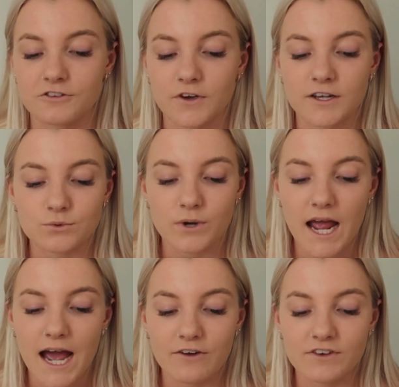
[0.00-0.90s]
first one I
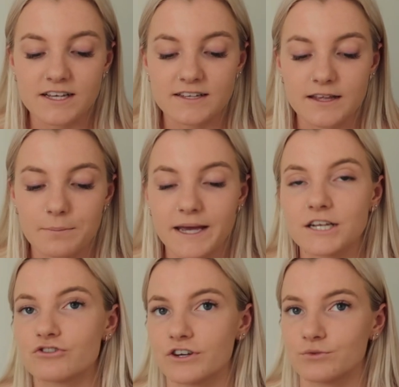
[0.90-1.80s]
have is a
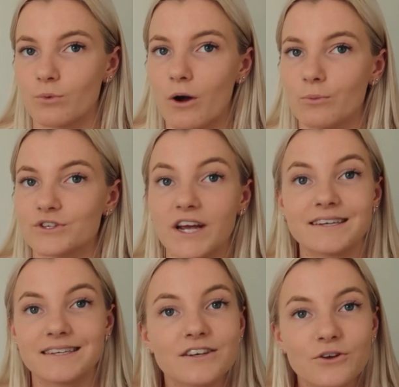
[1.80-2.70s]
Pinterest one, which I
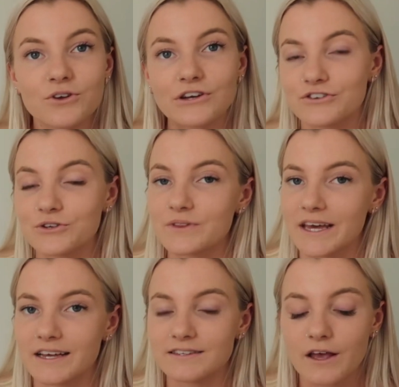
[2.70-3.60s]
didn't know you could do
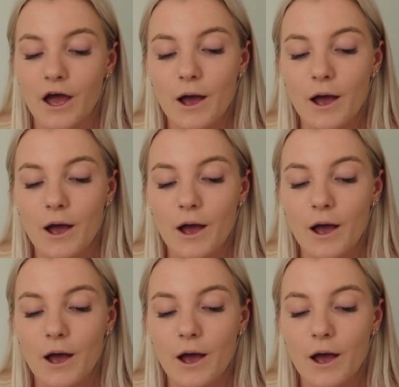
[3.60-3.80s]
this,